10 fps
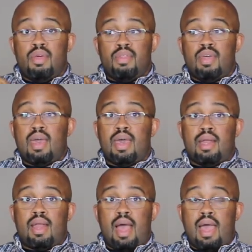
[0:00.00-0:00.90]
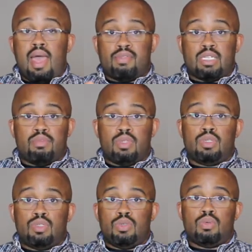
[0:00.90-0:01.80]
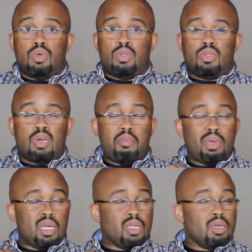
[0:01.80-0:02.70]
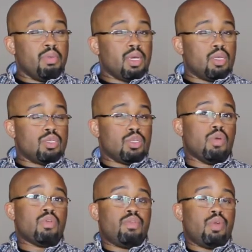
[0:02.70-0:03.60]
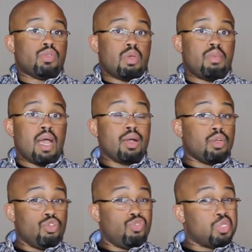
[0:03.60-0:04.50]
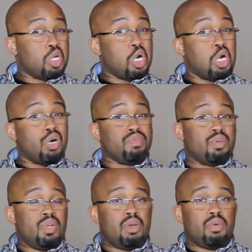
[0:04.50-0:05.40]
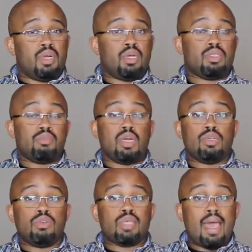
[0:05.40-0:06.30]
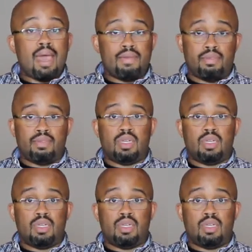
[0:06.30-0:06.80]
that I have something to do with. I'm being a little bit conservative here, so I'm not going to use it all for debt reduction, but I'll use half of